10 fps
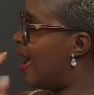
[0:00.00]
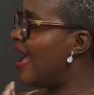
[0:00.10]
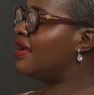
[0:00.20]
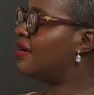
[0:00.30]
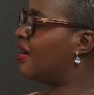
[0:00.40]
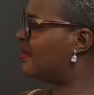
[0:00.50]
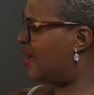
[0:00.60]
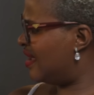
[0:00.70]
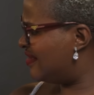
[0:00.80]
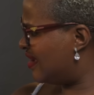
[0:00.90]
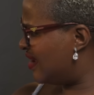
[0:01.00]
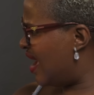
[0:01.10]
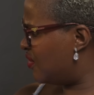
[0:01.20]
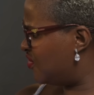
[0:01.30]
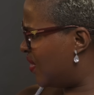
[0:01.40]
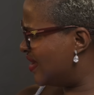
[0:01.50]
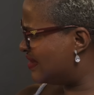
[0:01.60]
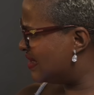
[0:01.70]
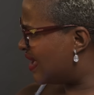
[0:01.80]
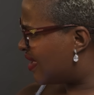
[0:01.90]
I Auntie Claire, who's your
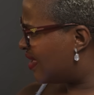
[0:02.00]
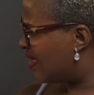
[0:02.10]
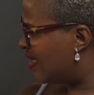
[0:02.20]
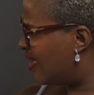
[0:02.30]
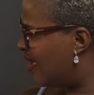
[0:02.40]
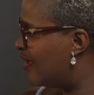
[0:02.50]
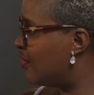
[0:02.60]
auntie here? Mm.